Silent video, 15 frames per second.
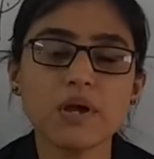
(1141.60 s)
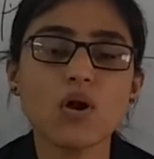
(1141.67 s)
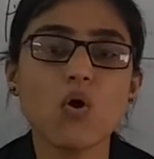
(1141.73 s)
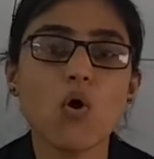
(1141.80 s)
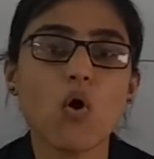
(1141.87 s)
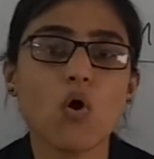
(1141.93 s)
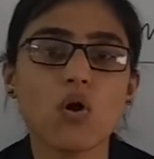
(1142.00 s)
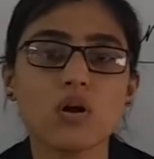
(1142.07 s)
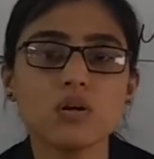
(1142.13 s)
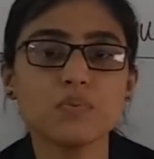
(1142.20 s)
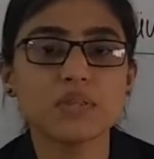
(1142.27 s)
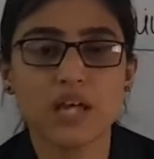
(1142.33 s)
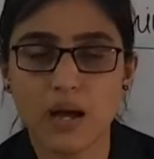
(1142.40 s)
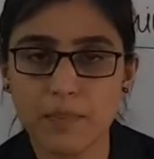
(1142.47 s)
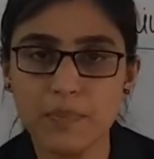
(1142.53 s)
be called
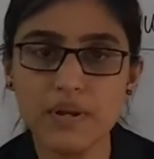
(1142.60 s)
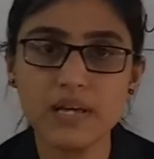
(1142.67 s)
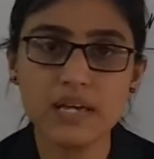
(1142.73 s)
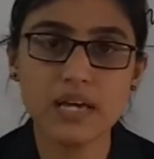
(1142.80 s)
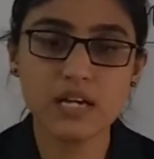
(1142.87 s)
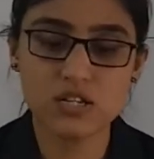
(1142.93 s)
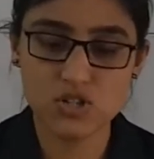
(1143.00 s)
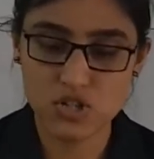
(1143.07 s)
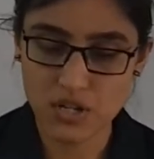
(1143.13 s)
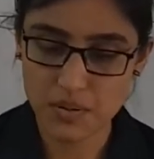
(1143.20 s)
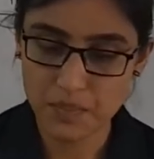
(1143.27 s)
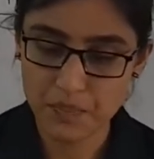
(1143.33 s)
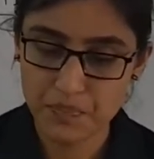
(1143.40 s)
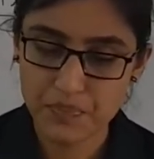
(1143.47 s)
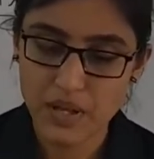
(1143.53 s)
with
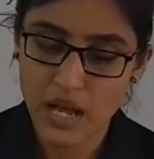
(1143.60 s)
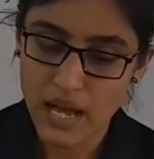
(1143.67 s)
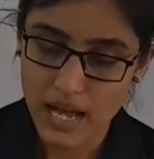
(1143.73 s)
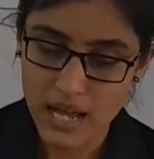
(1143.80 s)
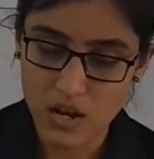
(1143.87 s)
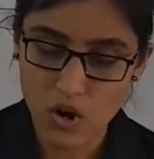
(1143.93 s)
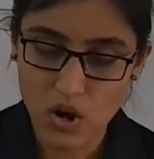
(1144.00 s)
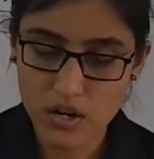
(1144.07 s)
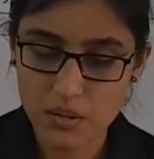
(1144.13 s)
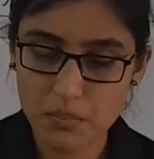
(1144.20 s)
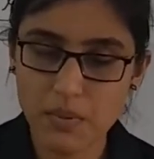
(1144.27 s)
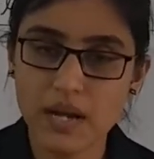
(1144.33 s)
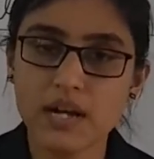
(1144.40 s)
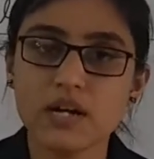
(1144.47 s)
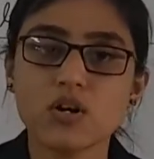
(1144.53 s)
application,
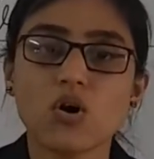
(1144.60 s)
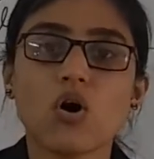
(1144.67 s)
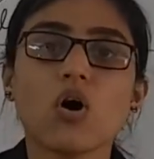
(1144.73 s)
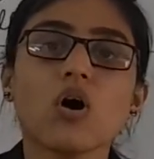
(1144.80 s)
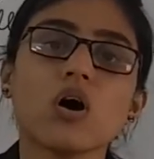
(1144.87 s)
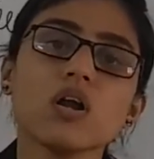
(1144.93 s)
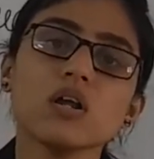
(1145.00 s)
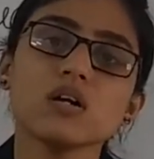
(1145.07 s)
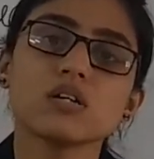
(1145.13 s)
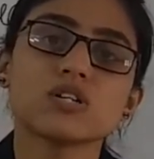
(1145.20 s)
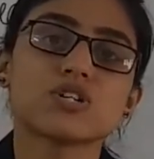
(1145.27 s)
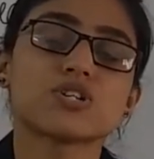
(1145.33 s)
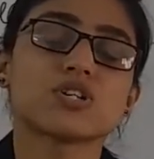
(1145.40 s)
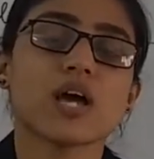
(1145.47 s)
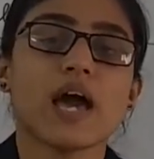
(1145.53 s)
allotment or
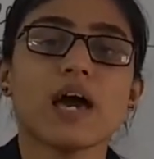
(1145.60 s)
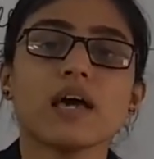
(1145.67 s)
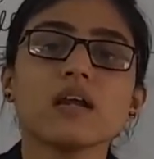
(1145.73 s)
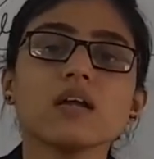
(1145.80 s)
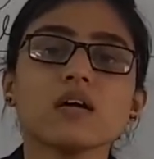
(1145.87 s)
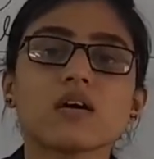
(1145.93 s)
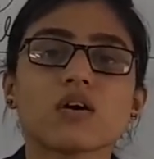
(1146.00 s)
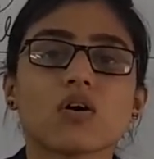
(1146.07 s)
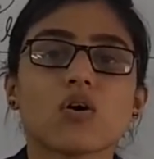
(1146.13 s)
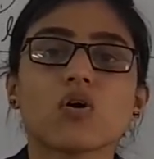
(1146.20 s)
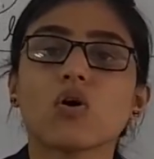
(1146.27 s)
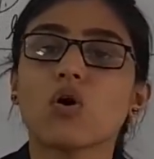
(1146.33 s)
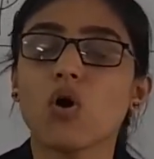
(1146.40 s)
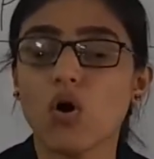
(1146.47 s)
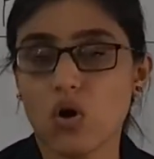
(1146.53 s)
share
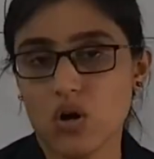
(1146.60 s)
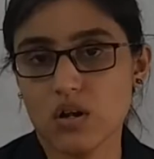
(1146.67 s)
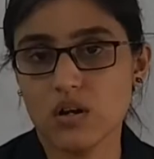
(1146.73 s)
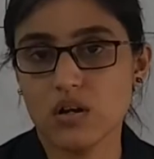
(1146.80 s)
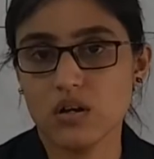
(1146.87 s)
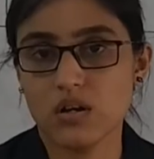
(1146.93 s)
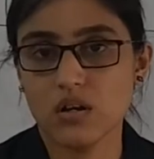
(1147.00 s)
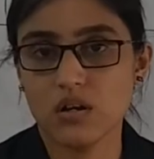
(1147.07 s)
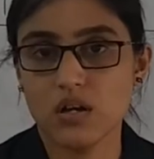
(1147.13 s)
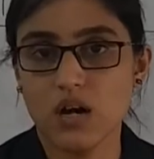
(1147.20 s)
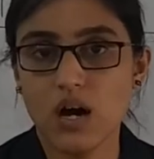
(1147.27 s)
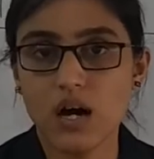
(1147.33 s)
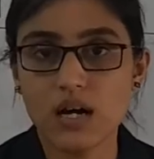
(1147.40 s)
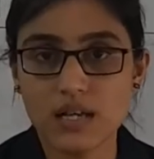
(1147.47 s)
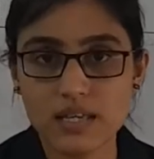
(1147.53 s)
call.
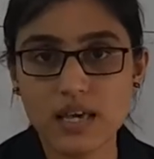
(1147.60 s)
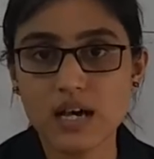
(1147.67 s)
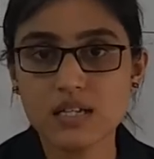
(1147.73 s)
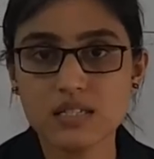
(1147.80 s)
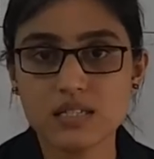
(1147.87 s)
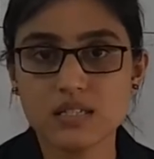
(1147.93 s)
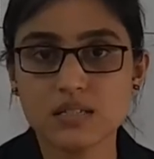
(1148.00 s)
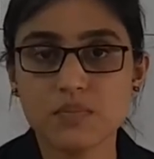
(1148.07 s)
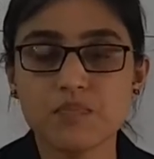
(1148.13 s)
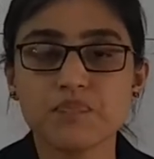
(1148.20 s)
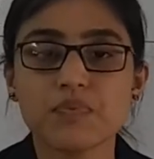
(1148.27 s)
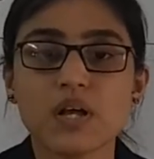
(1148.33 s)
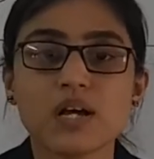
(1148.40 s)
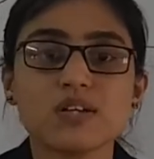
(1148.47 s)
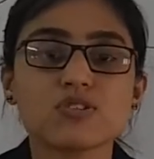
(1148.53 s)
Yes,
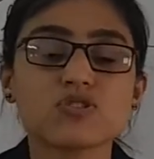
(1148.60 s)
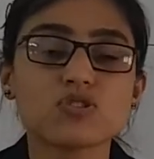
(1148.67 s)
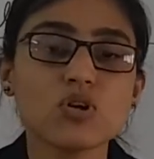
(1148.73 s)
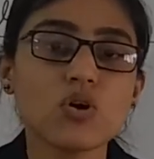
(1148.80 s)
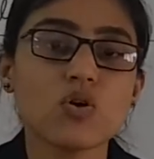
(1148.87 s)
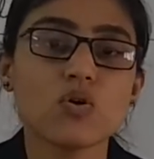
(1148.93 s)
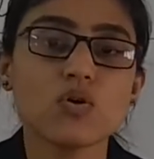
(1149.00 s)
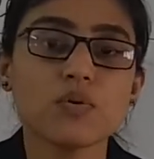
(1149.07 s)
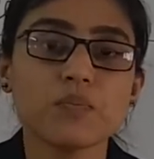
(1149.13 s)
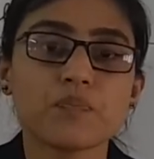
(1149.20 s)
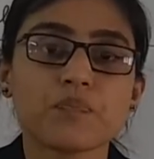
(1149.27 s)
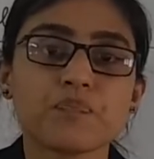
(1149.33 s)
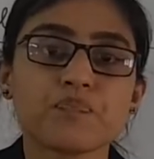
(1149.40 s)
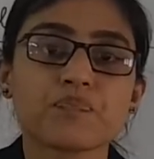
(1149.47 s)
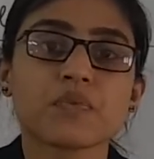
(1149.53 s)
so
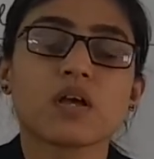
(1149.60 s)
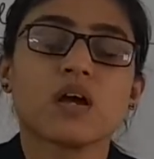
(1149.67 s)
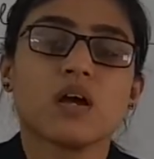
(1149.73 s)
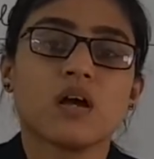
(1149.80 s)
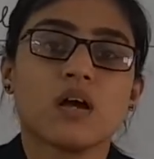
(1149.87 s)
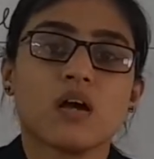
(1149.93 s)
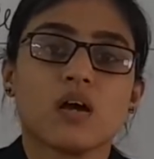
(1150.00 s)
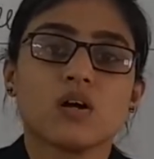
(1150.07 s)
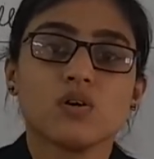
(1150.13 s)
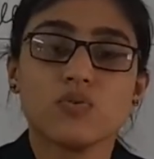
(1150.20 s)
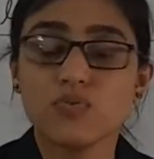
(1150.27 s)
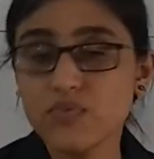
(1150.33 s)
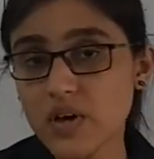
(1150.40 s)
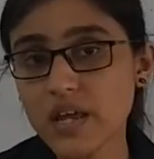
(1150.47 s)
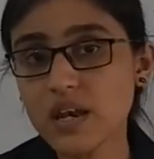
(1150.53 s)

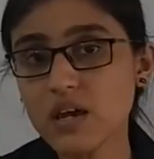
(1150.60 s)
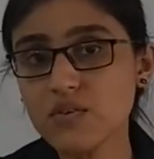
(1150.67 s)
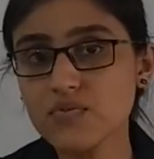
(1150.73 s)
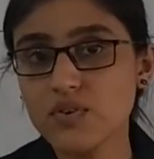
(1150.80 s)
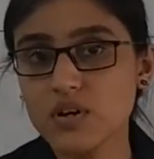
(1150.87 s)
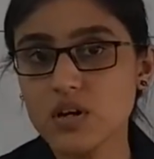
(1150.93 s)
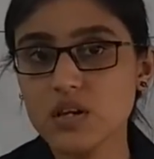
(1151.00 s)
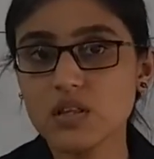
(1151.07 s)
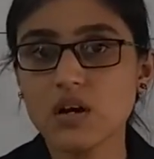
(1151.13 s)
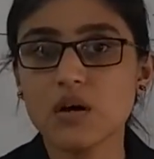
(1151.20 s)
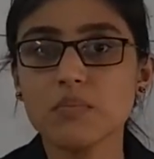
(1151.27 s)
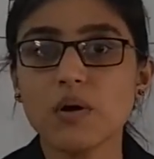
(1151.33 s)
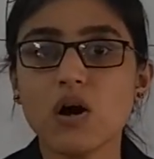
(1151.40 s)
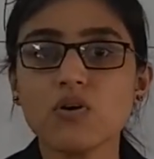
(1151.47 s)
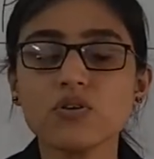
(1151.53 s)
whenever the
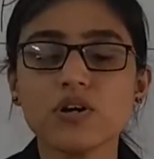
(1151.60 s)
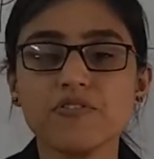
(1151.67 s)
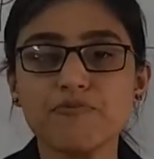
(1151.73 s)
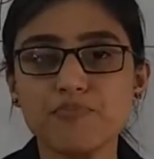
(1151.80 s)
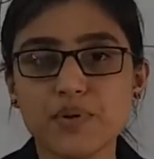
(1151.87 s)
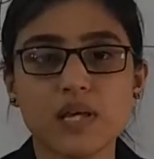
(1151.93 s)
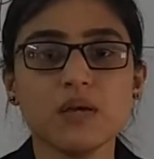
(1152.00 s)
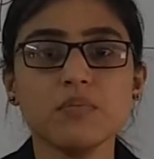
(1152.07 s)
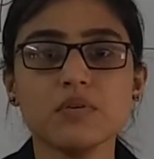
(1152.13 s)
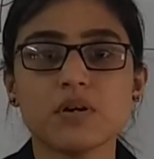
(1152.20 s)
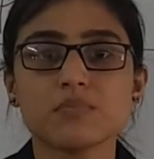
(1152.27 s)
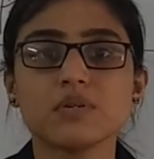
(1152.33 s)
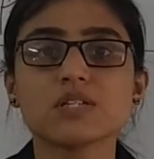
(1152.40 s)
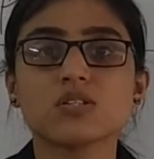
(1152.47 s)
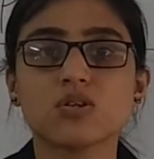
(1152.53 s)
amount of
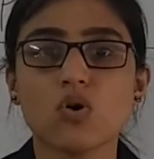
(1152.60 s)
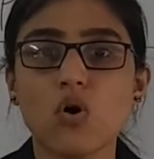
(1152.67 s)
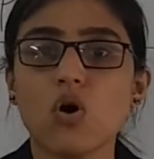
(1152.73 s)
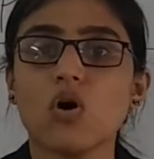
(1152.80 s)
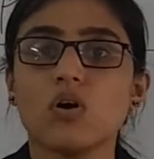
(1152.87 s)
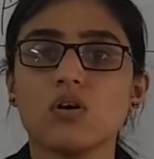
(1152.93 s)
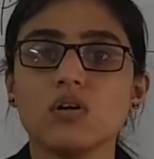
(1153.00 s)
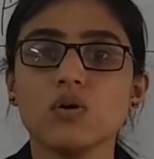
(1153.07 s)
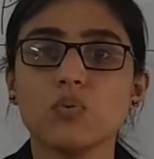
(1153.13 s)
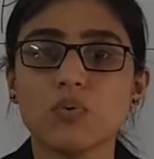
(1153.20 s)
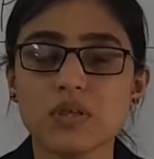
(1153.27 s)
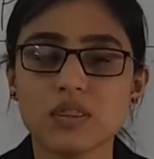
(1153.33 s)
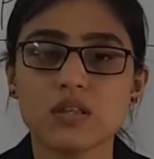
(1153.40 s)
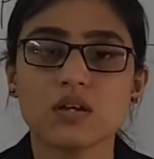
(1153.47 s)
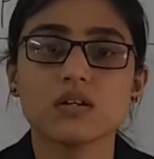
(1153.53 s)
premium is called
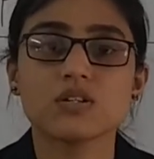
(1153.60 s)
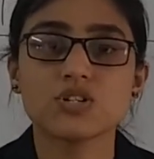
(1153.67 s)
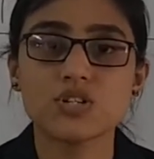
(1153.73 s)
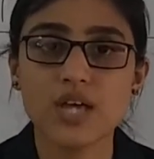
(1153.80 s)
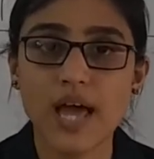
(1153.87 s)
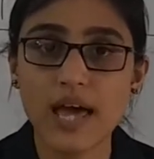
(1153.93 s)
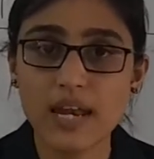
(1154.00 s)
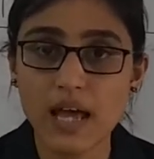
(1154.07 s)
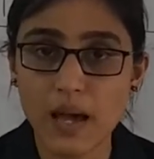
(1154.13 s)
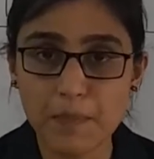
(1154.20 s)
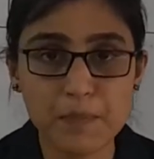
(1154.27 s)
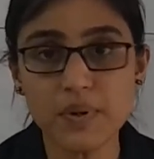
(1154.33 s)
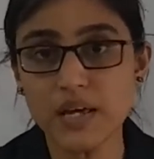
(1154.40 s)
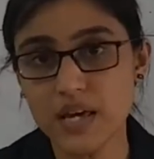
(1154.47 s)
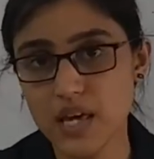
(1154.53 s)
with share
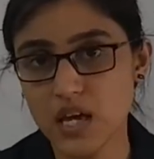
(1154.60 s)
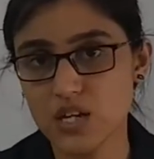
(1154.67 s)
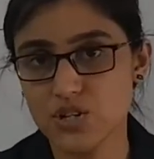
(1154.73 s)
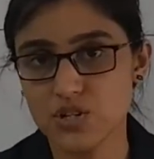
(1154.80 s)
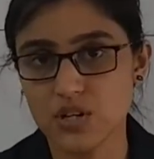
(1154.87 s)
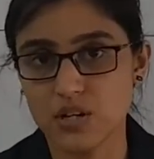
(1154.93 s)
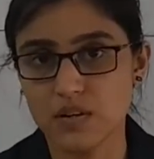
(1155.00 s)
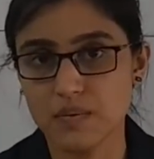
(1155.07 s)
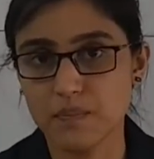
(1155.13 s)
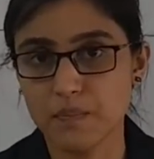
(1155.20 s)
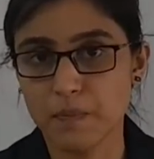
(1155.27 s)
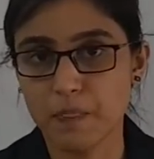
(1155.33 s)
application,